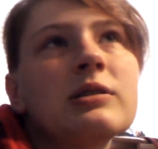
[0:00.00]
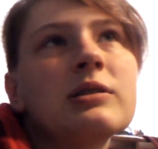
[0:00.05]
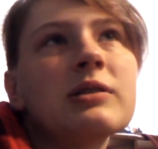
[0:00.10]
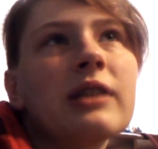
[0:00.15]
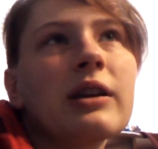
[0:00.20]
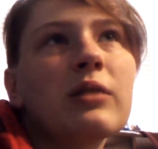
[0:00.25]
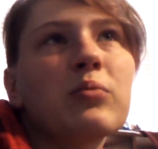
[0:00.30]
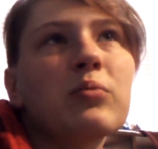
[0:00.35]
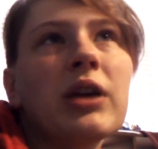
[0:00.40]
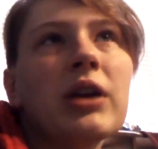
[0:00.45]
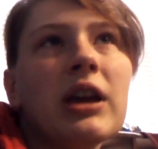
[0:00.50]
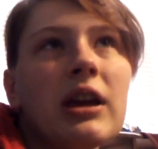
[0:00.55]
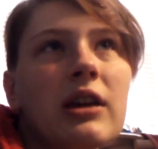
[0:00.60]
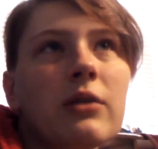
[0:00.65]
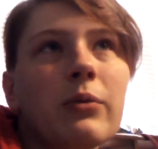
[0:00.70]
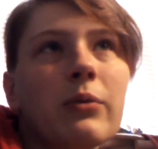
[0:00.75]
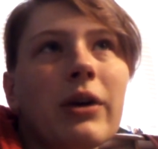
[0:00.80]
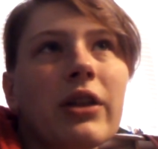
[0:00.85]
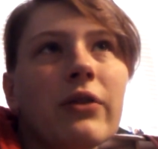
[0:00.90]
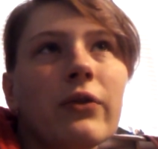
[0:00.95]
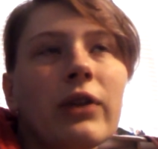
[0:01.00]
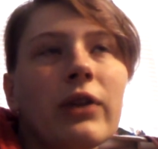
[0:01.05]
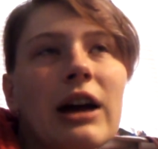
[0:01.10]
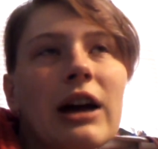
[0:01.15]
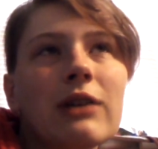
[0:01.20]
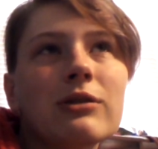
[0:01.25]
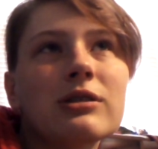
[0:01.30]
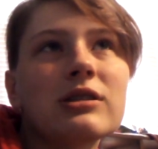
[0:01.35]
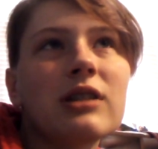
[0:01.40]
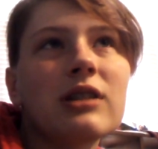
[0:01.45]
and it was like
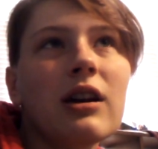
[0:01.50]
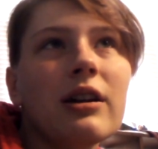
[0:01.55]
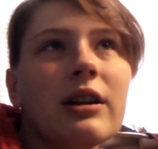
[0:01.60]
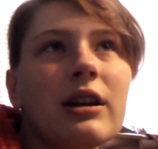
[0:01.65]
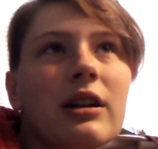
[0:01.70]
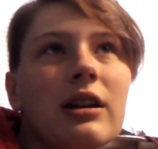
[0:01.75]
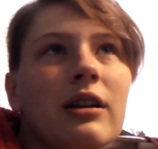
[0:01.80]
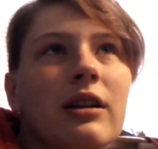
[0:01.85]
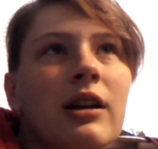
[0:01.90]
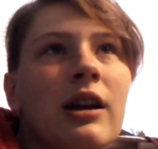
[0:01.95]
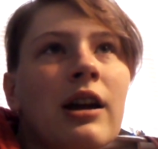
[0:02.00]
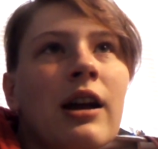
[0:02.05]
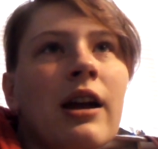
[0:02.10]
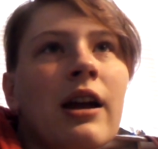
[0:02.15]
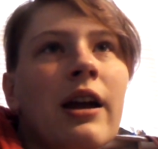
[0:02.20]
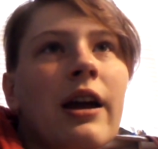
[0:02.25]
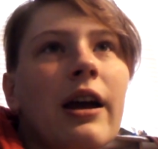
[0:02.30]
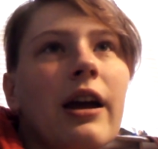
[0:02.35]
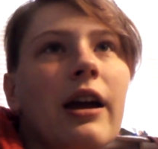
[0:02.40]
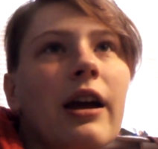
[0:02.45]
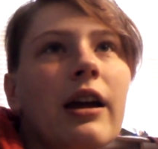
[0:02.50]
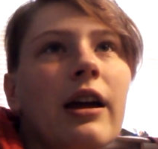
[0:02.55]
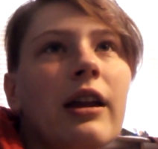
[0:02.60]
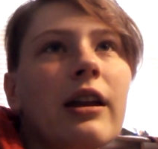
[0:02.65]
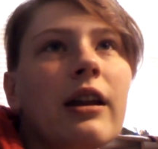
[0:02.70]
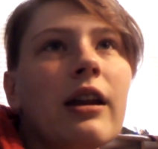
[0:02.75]
pink with flowers on it.